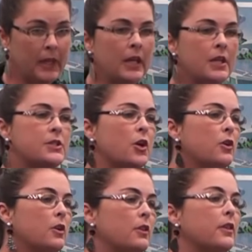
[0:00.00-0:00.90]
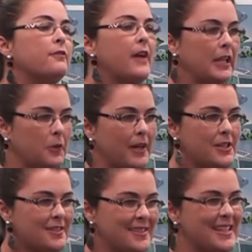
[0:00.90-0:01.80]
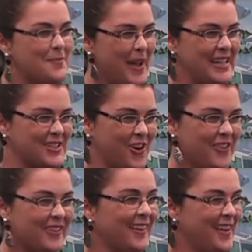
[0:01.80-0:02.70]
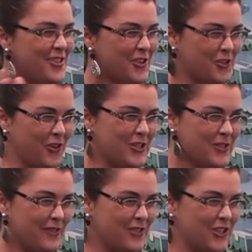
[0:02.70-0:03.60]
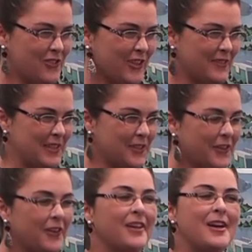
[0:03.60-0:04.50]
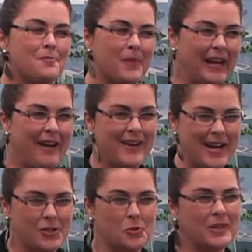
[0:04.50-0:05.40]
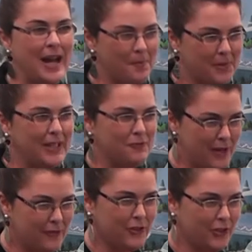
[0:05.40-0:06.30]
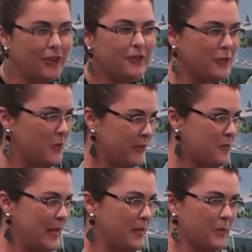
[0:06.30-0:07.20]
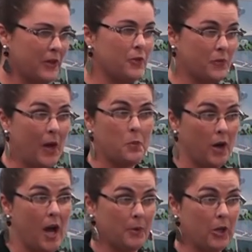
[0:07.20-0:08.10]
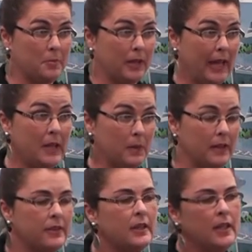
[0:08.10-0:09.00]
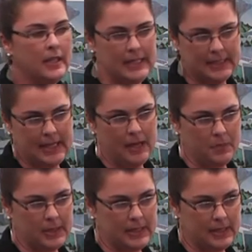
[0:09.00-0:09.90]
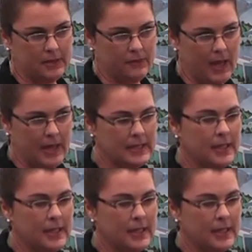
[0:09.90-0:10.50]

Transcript: Yep. So the valuations are based on the gross revenue flowing through, but our actual company revenue, for want of a better word, of what I'm going to play with, oh. is 10% of that.